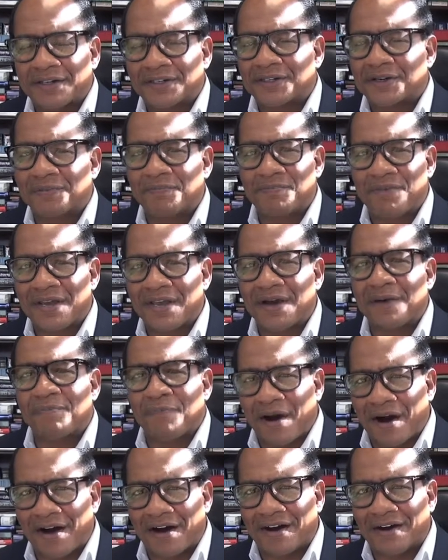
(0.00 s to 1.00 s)
to be a
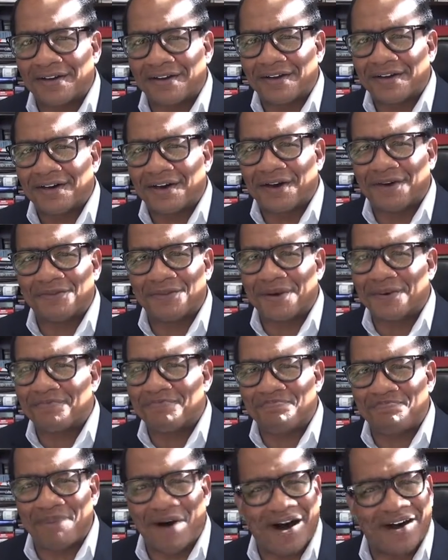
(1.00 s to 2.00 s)
part of the
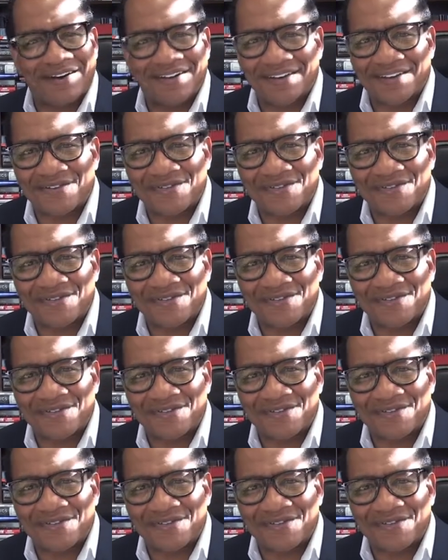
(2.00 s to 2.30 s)
body